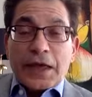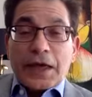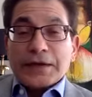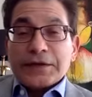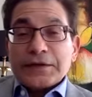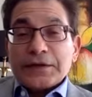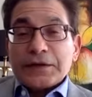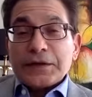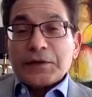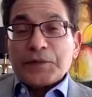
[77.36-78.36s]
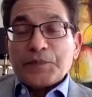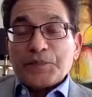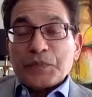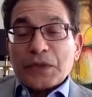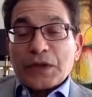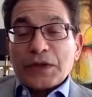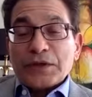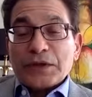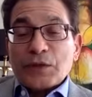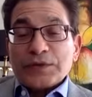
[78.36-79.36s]
And
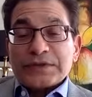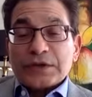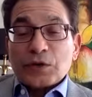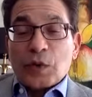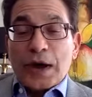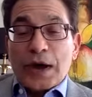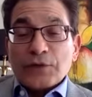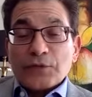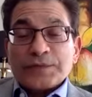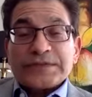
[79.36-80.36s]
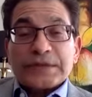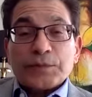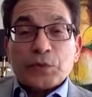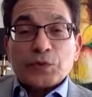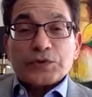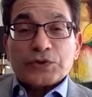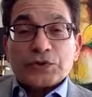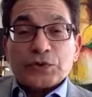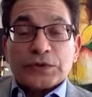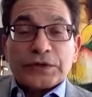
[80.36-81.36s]
there was a choir from St. Paul's
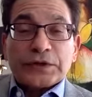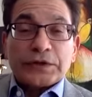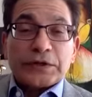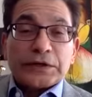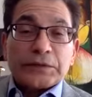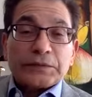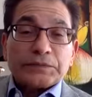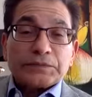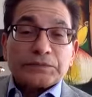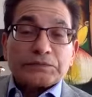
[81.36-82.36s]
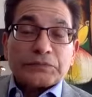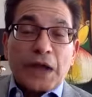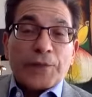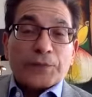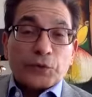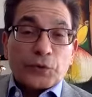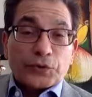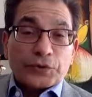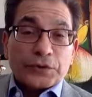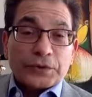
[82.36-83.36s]
School in up
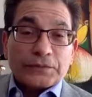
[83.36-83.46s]
north.